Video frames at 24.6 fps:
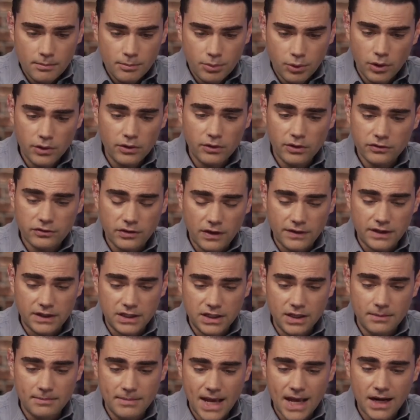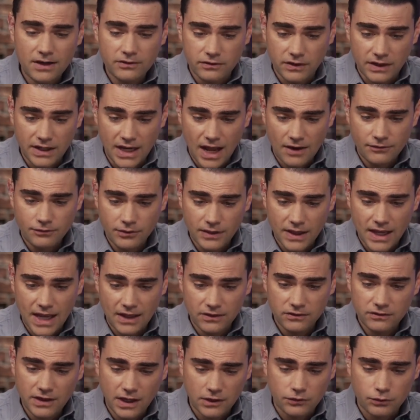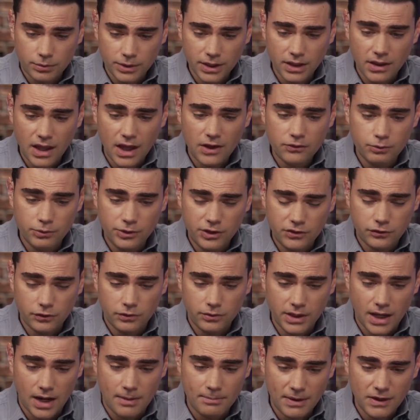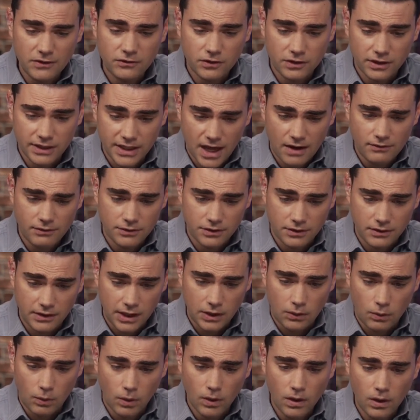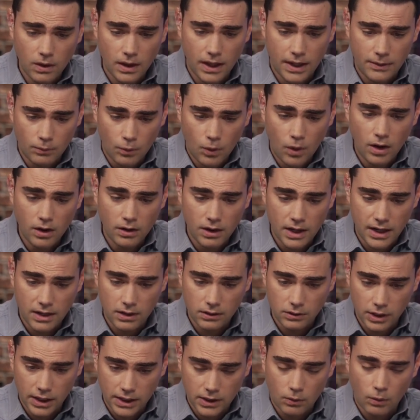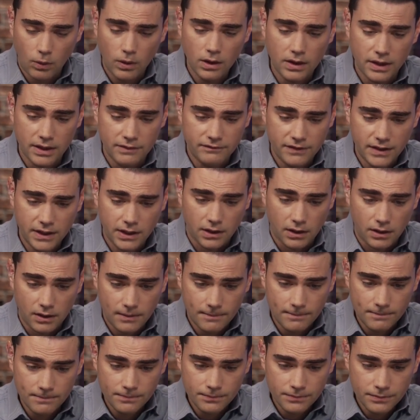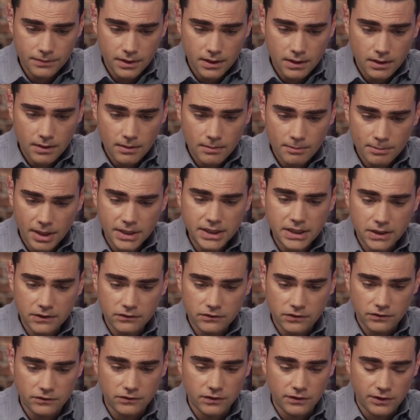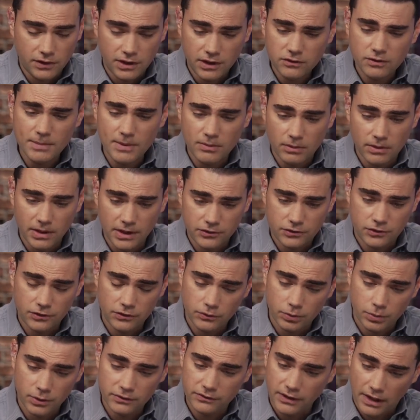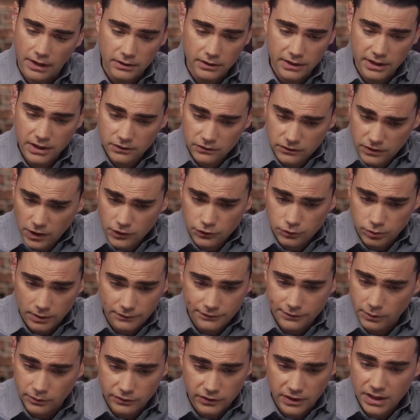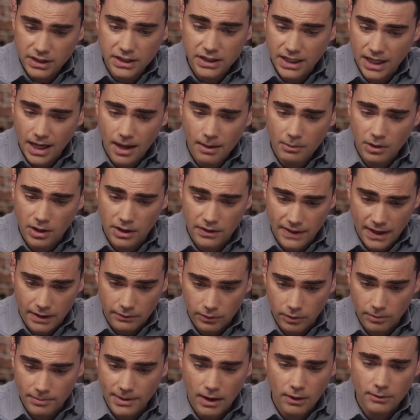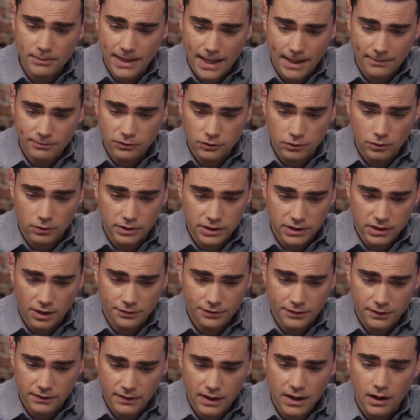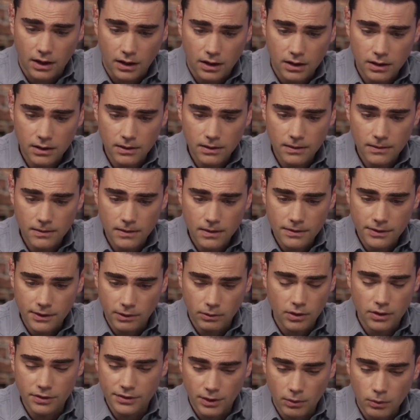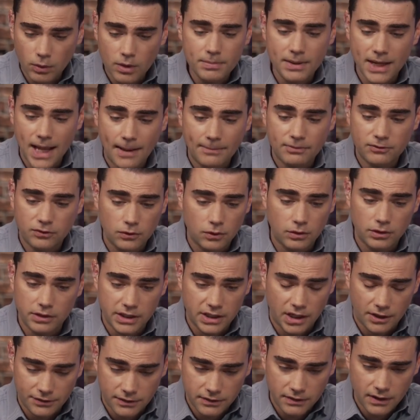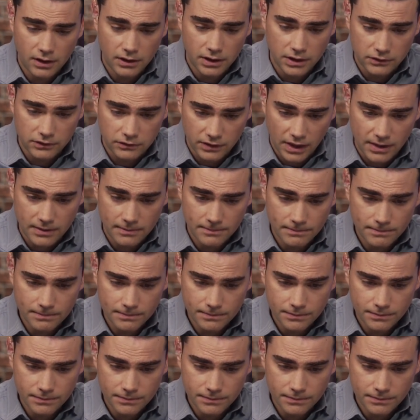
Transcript: Portnoy said that he and Madison, after they had sex, realized we disagreed on basically everything, like oil and water, uh, like oil and vinegar. But he insisted their intimate relations were entirely consensual. If there was a hidden camera in that room, that would be absolutely nothing there. There, there would be absolutely nothing there, he said.